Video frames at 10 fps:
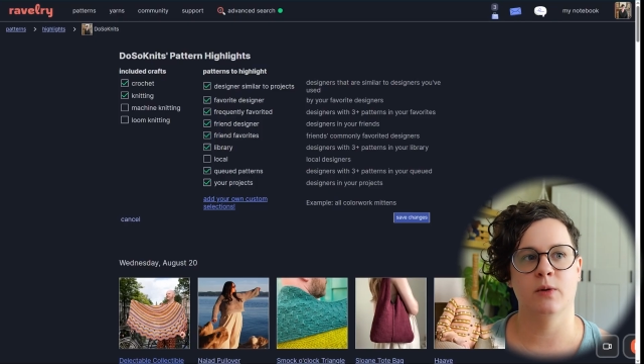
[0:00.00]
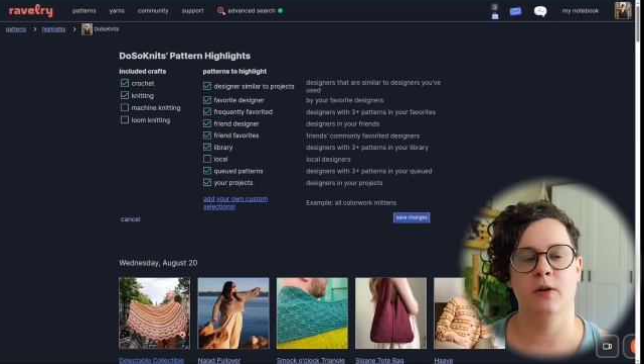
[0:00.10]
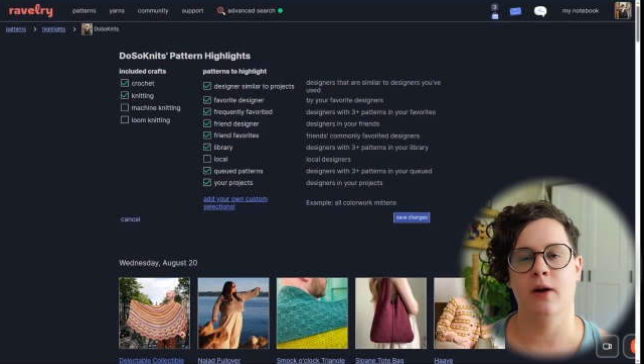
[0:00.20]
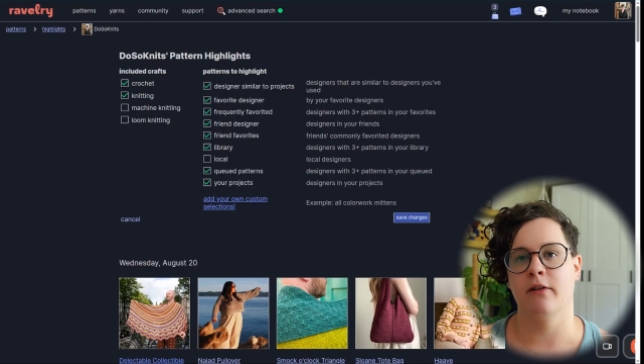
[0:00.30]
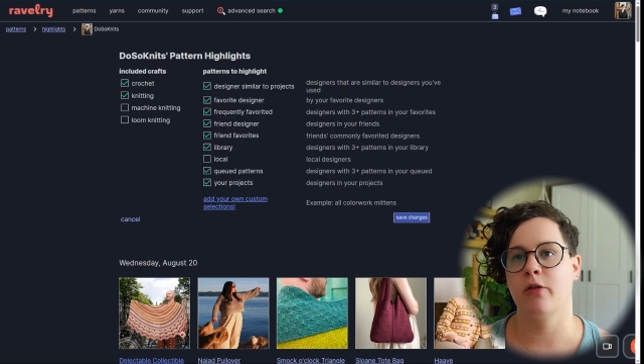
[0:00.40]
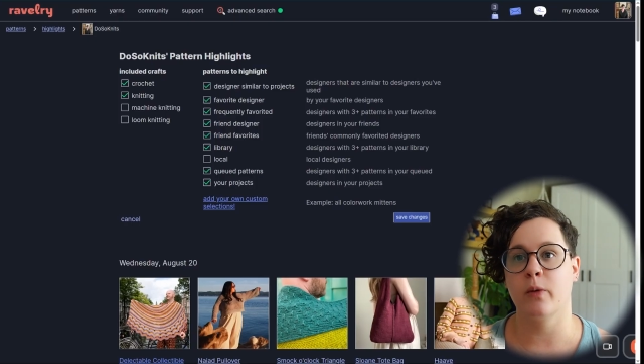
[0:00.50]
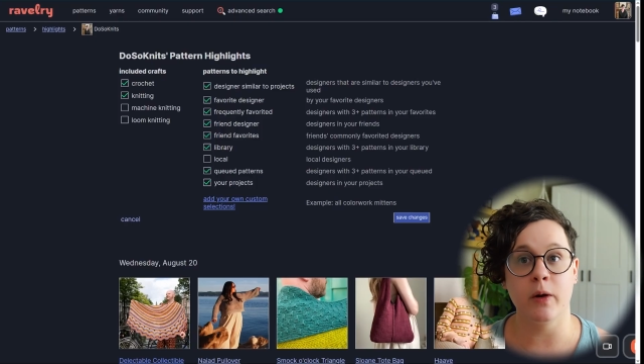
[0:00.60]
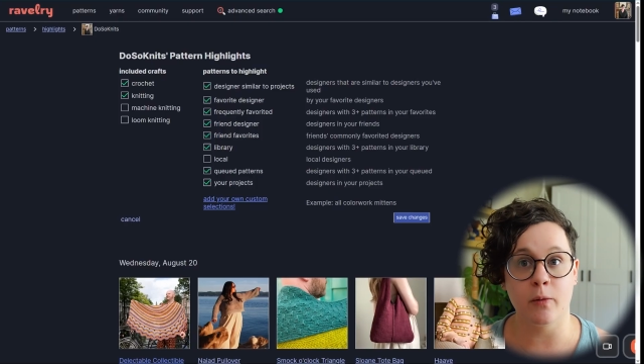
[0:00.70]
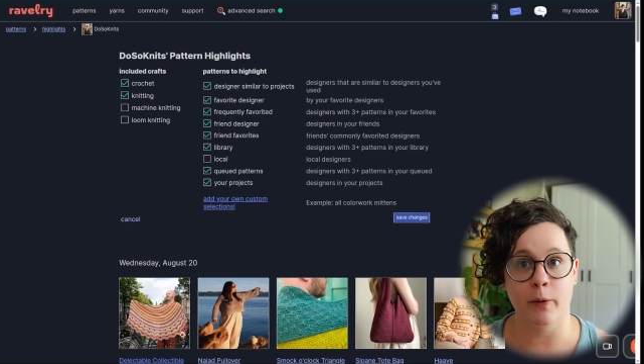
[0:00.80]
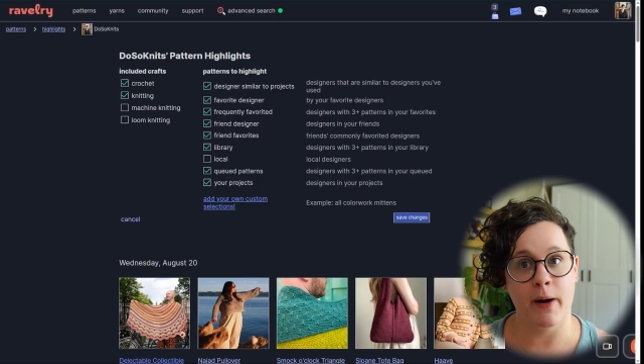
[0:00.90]
where you have 3
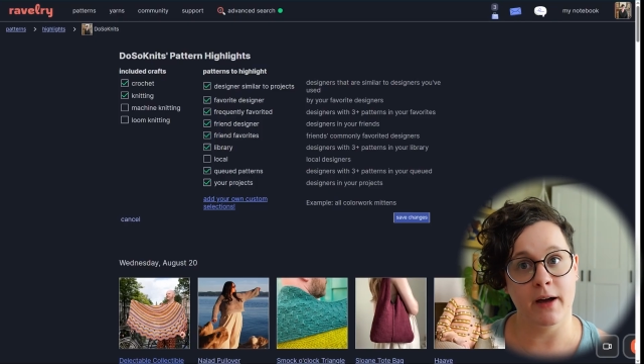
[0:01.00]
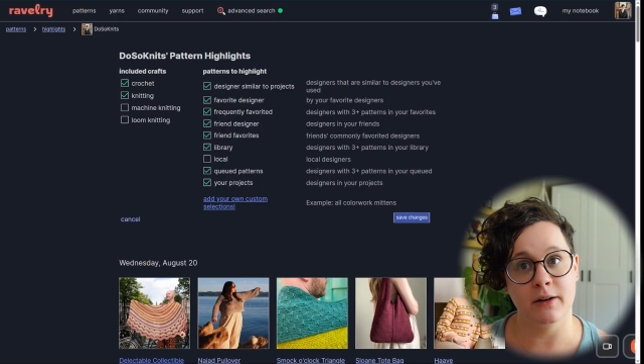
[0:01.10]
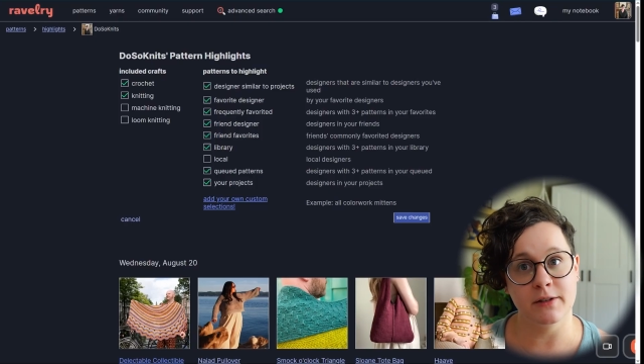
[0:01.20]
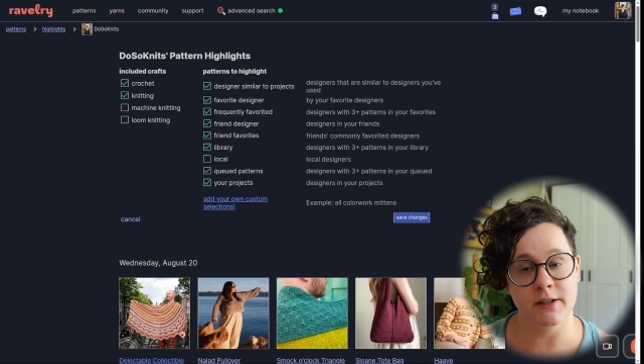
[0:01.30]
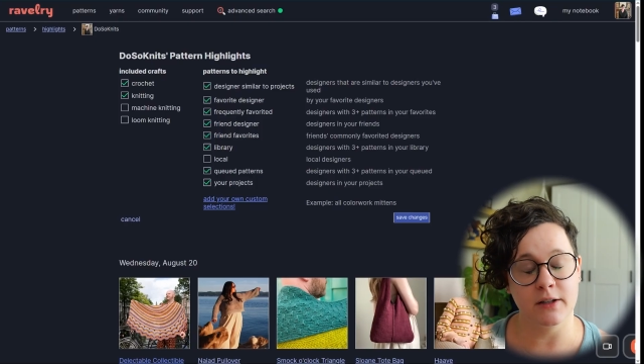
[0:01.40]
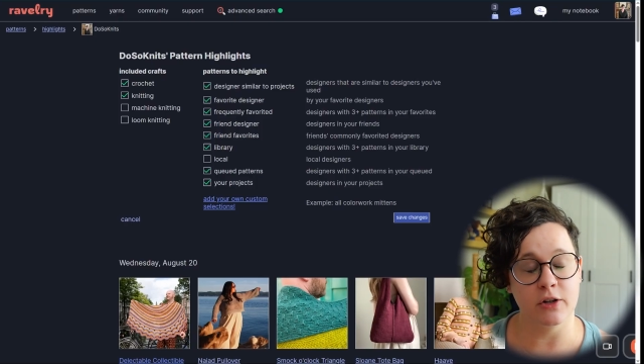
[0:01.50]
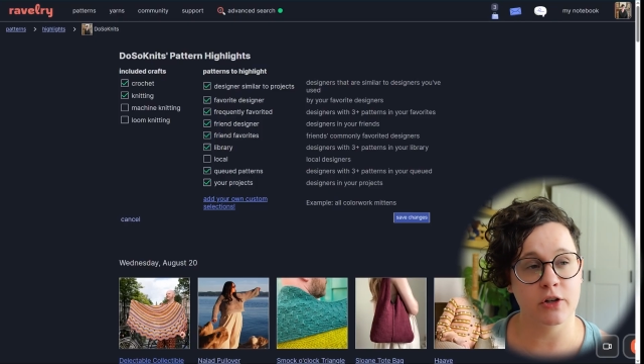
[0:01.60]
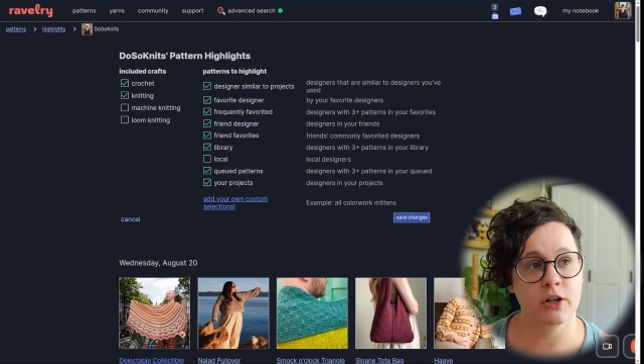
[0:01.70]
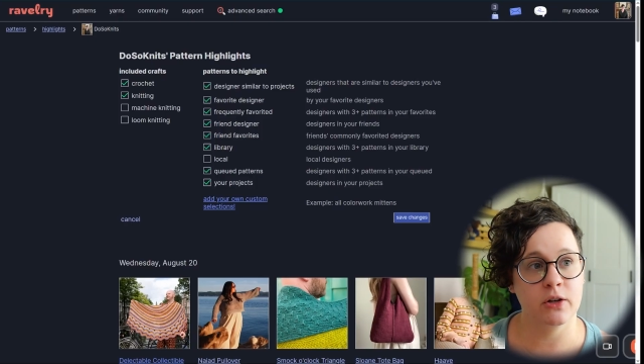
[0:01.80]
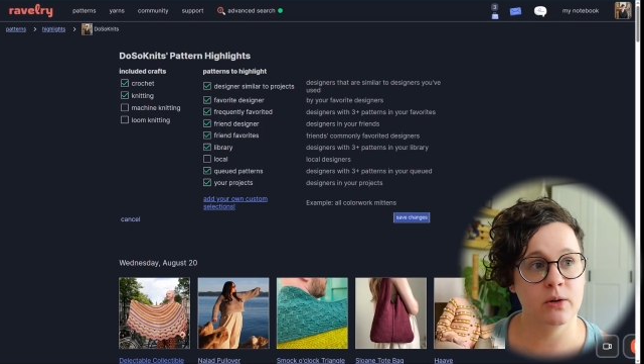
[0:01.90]
or more patterns in your
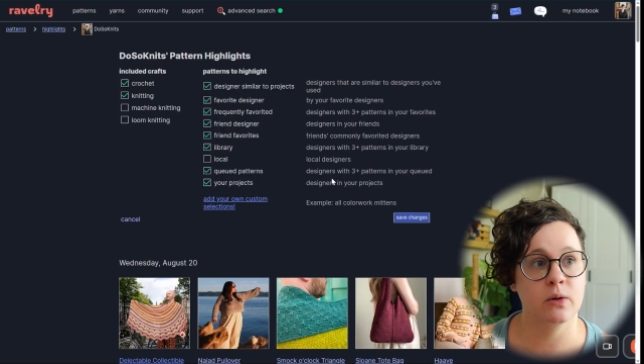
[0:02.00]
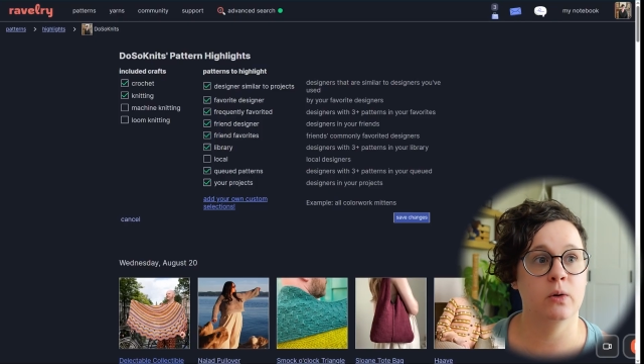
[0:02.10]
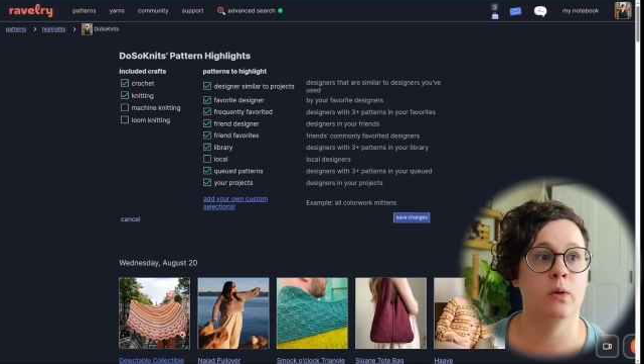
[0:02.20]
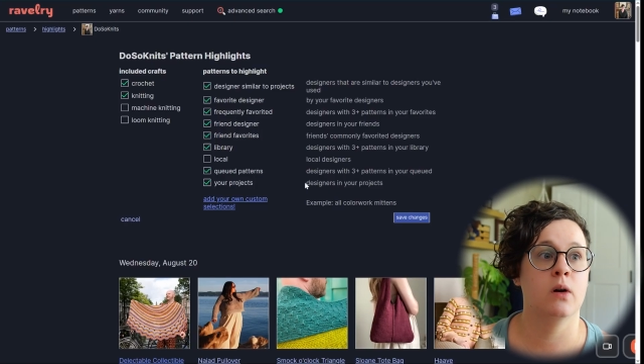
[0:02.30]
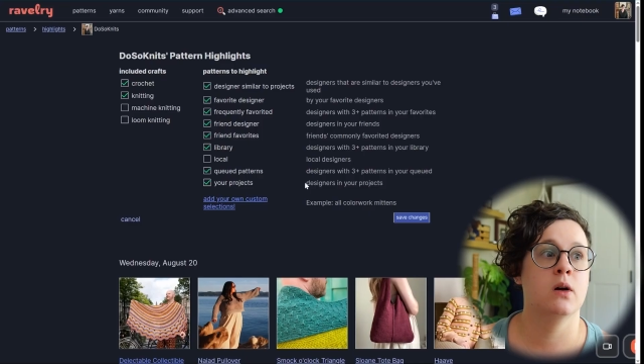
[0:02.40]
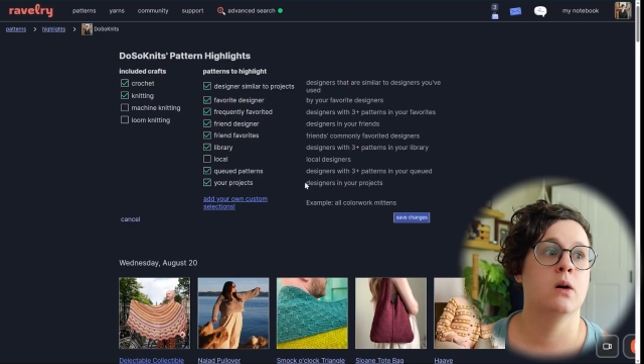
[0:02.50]
queue,